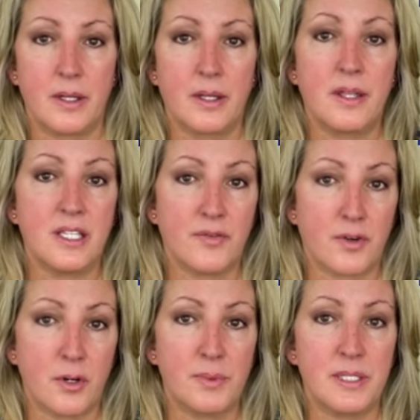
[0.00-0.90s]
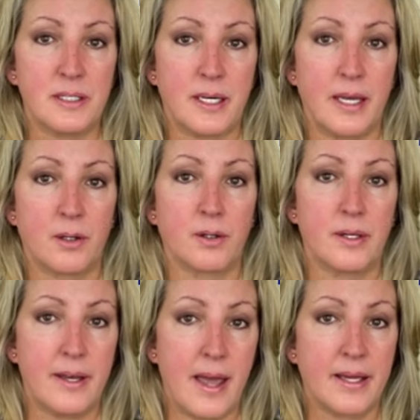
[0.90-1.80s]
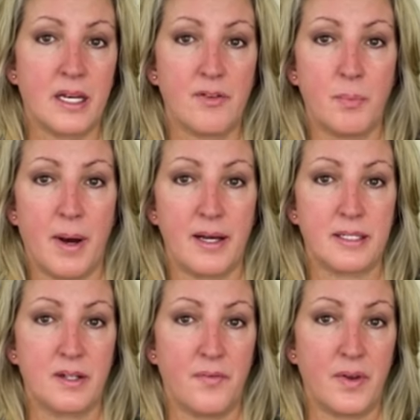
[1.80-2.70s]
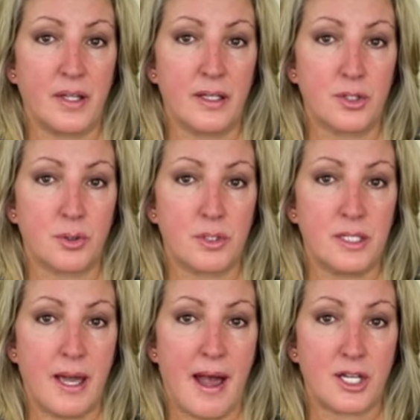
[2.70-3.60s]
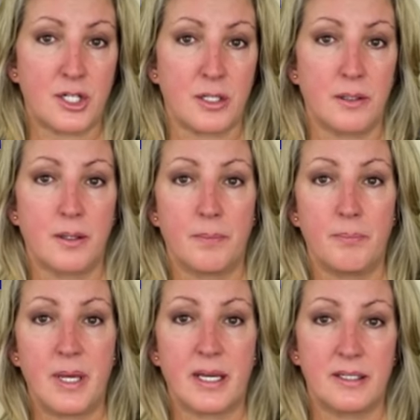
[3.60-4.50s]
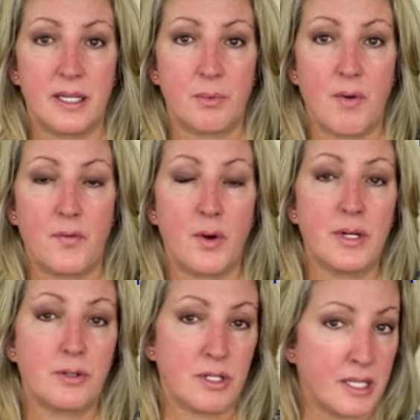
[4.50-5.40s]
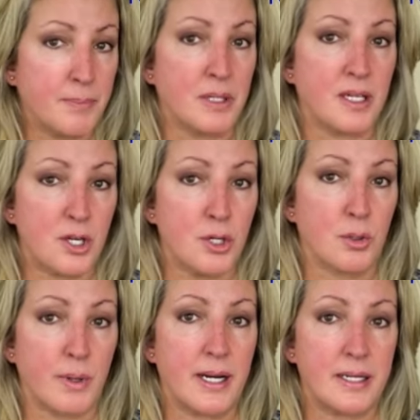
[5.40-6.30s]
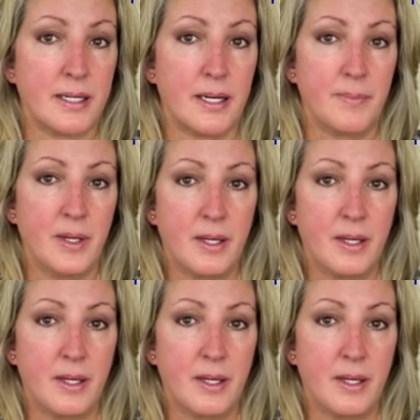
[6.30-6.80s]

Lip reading: These verbs entail negative or positive feelings towards the action because they are referring to something that you already did.